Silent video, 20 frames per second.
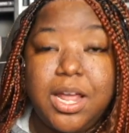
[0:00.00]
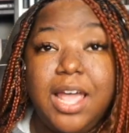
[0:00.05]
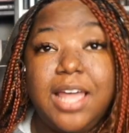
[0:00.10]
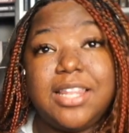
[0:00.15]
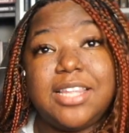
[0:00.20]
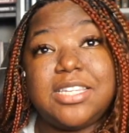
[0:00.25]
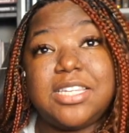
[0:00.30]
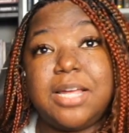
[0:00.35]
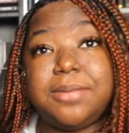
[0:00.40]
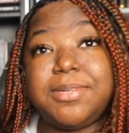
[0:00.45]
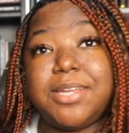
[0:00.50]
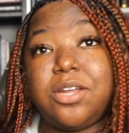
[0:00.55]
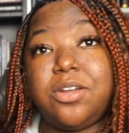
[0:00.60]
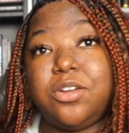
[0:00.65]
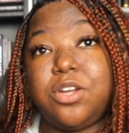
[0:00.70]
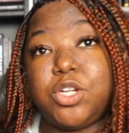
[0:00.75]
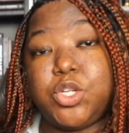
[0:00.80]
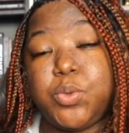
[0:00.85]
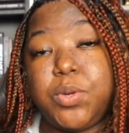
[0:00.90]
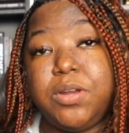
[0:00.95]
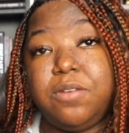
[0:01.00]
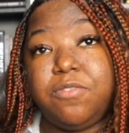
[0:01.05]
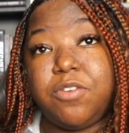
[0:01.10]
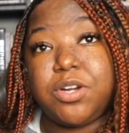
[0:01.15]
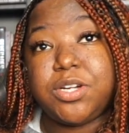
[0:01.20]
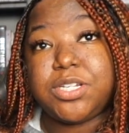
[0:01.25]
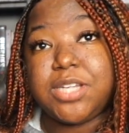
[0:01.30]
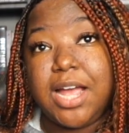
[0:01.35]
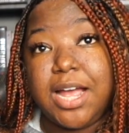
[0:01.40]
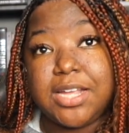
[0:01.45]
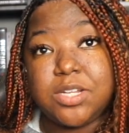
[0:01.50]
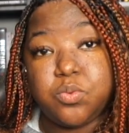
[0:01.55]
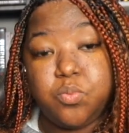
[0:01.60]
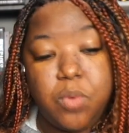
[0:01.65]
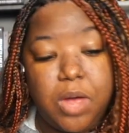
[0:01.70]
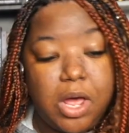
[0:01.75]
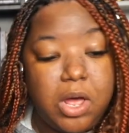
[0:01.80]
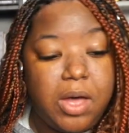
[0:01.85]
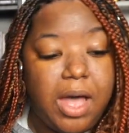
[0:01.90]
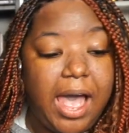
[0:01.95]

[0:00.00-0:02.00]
This comes out on the 21st as well.